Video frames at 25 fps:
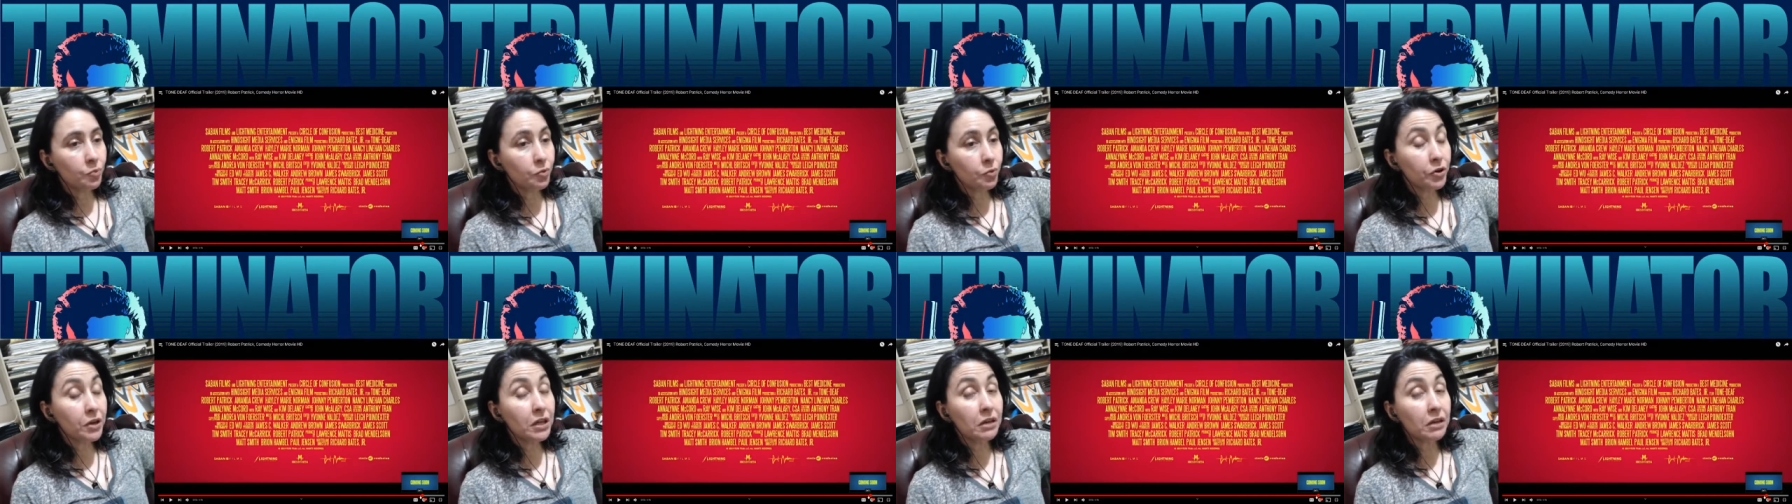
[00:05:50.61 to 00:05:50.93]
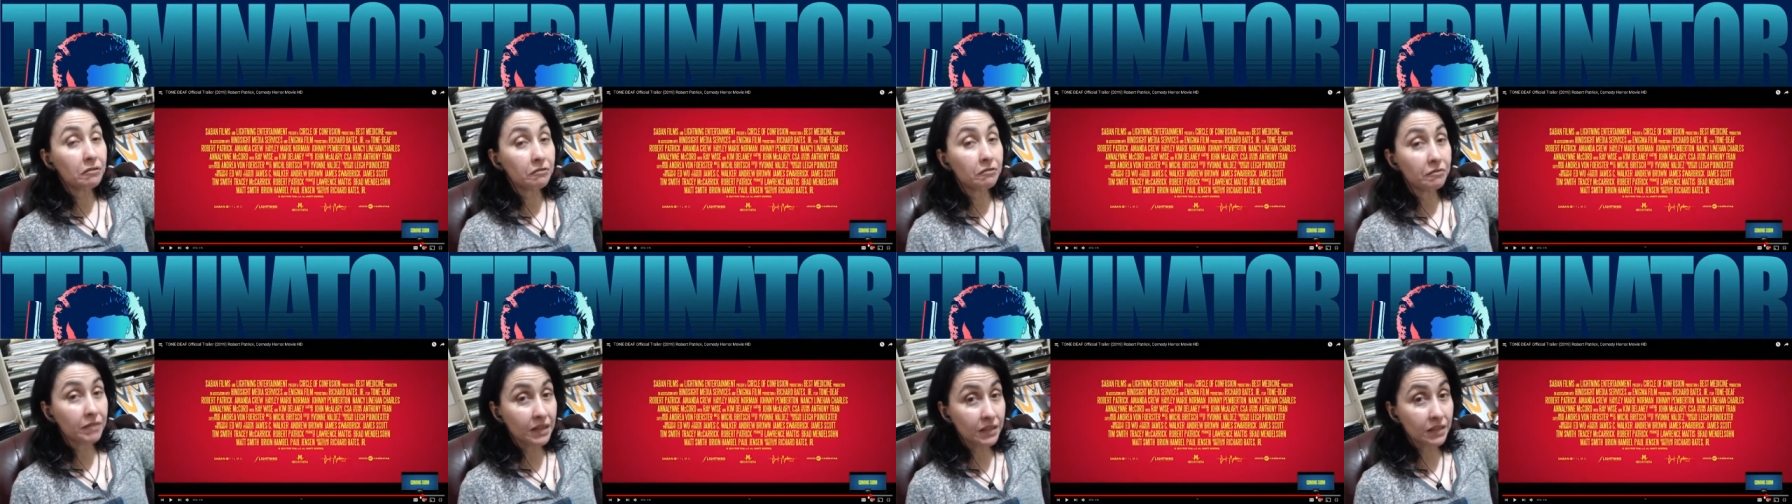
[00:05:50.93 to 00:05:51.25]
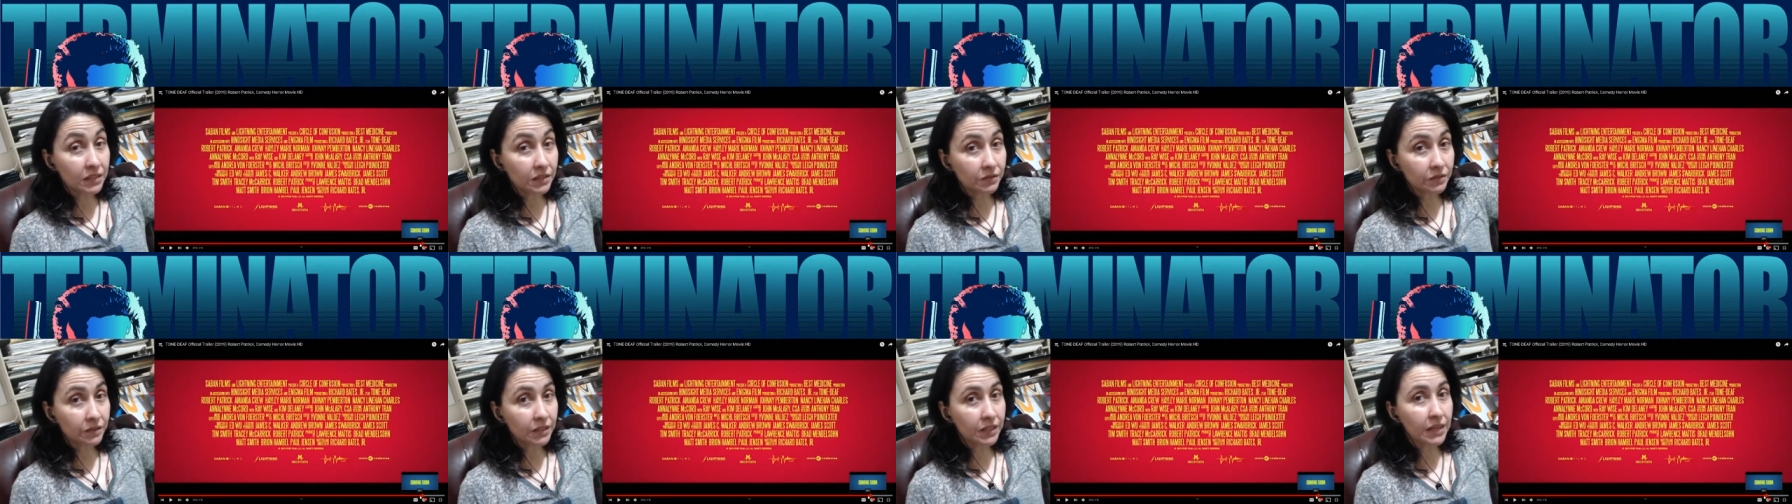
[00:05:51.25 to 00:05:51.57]
pretty
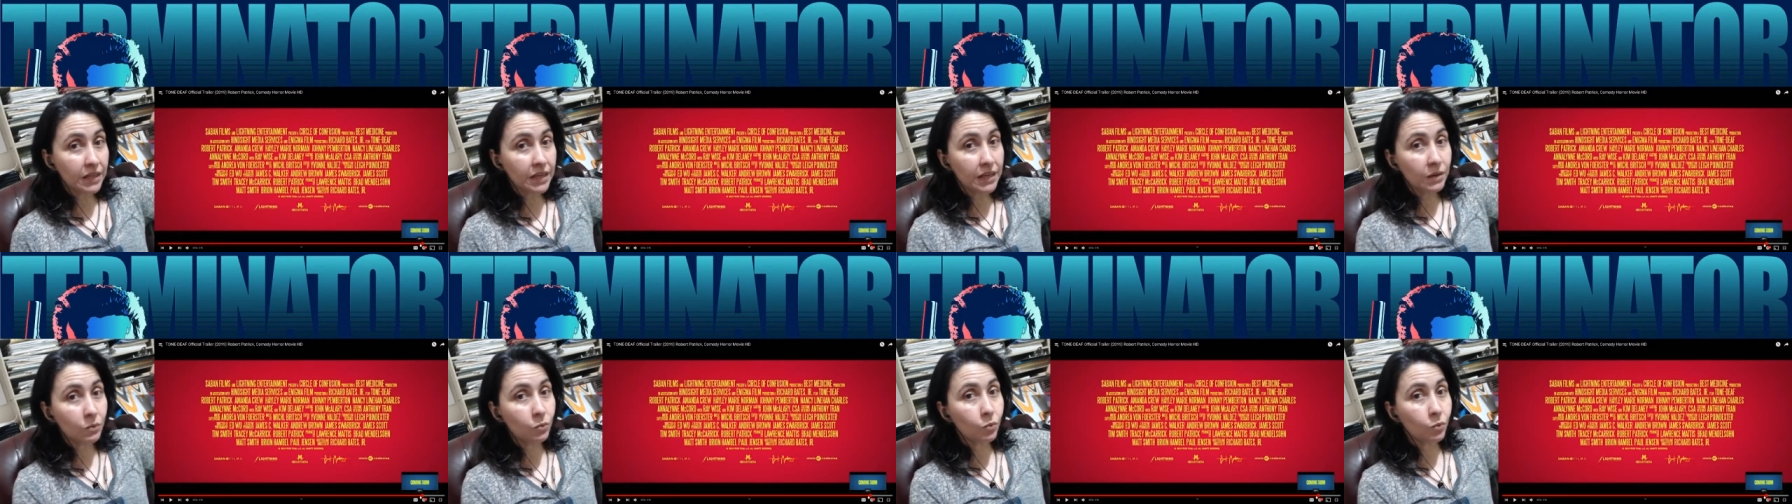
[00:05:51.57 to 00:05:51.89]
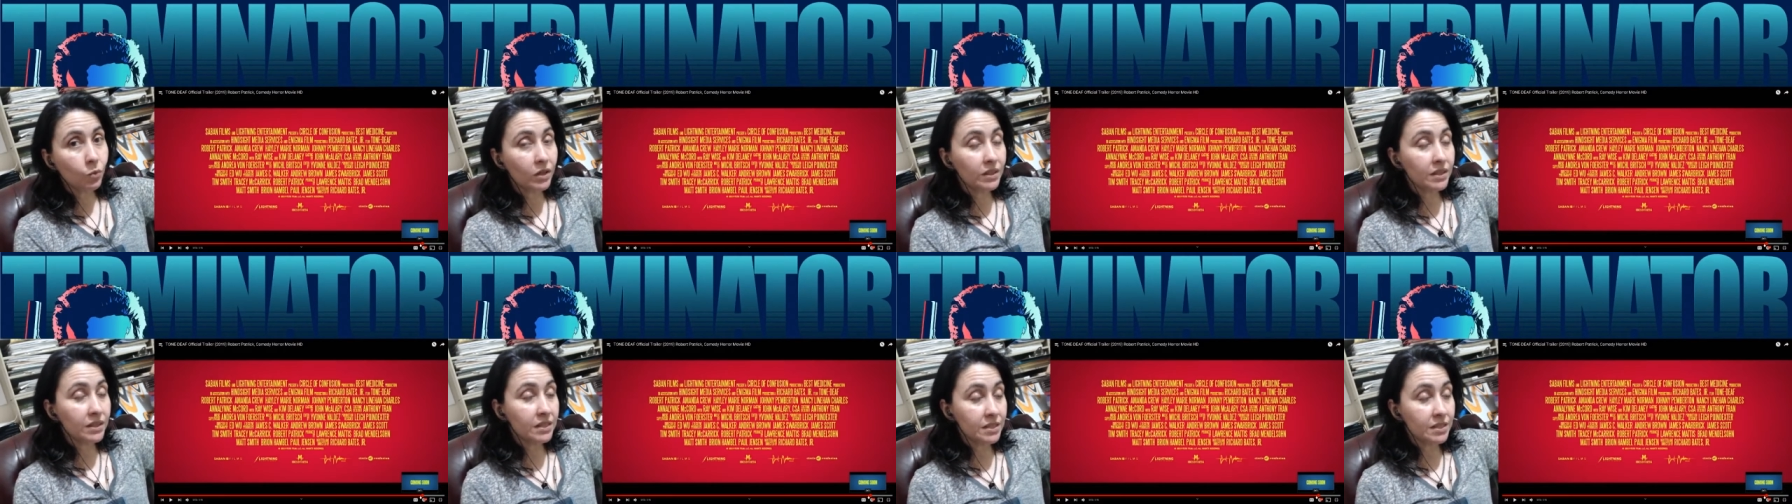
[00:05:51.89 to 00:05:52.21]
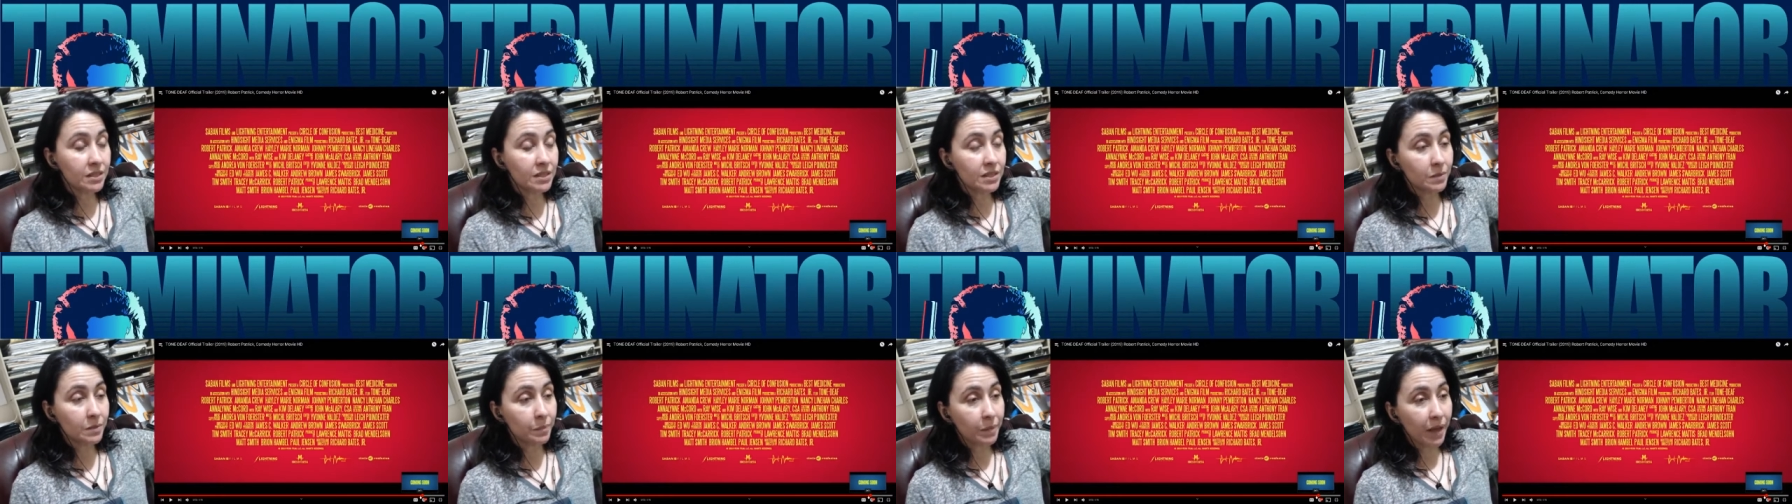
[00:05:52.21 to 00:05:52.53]
effectively what
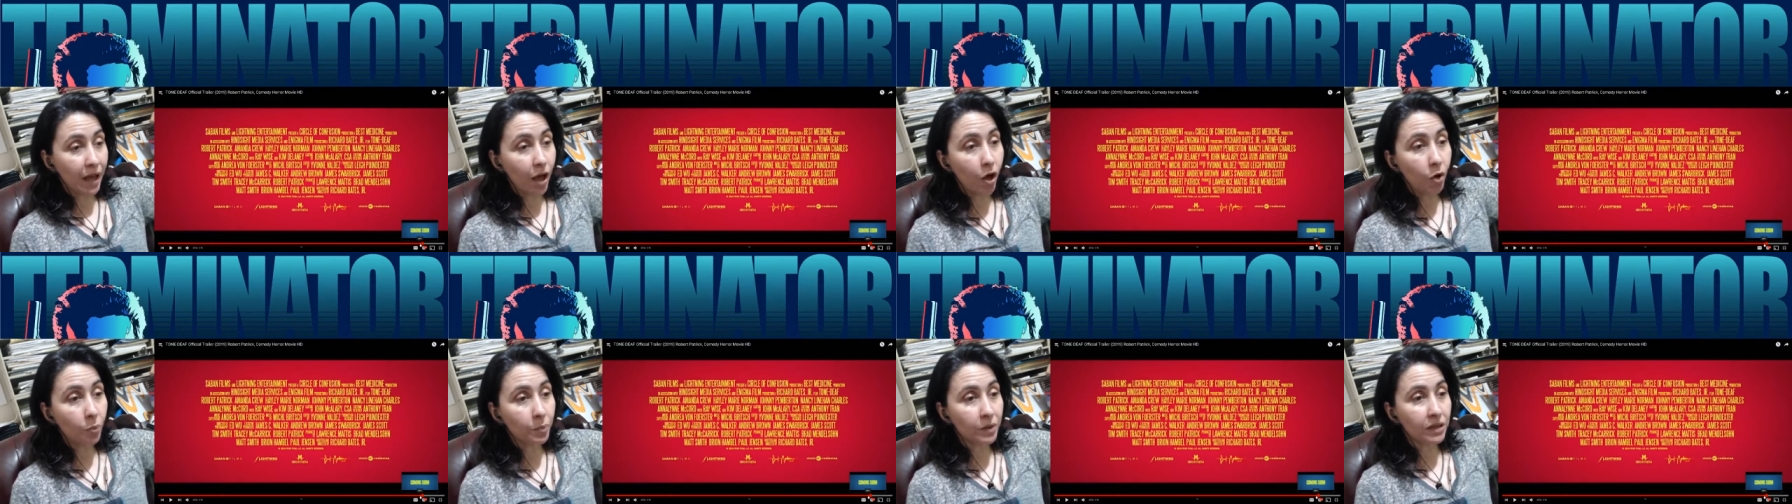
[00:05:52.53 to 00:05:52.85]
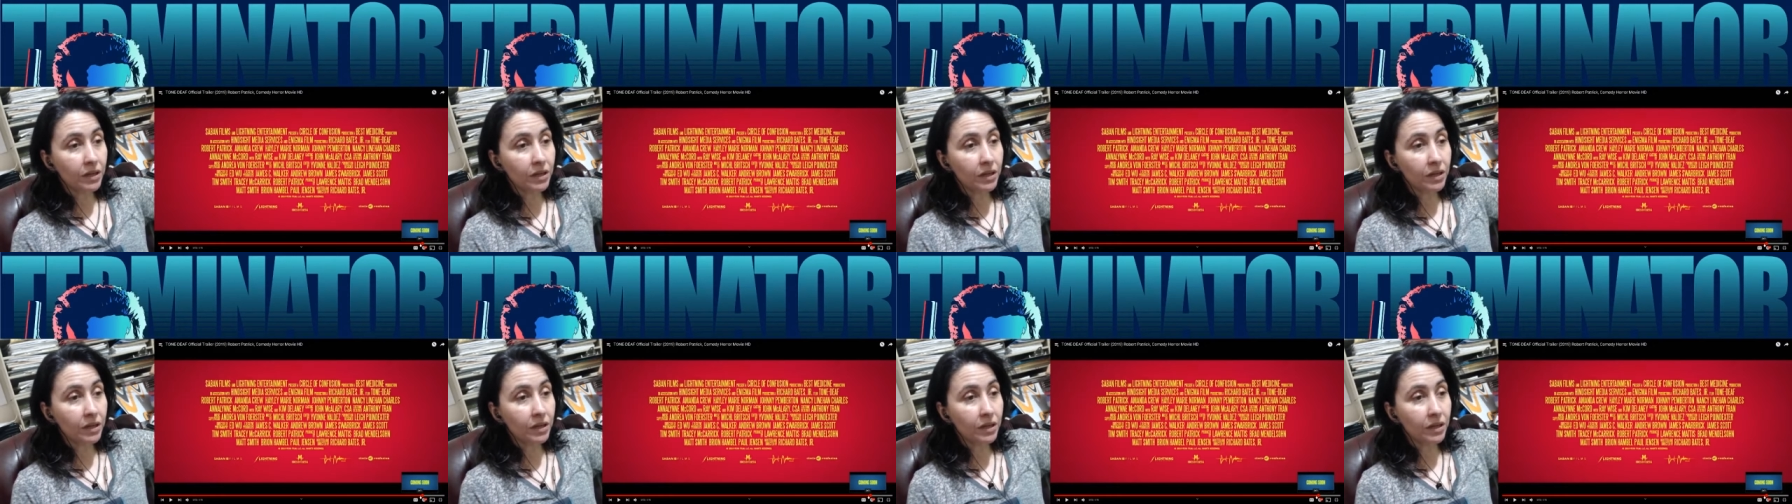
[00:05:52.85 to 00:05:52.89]
this is about,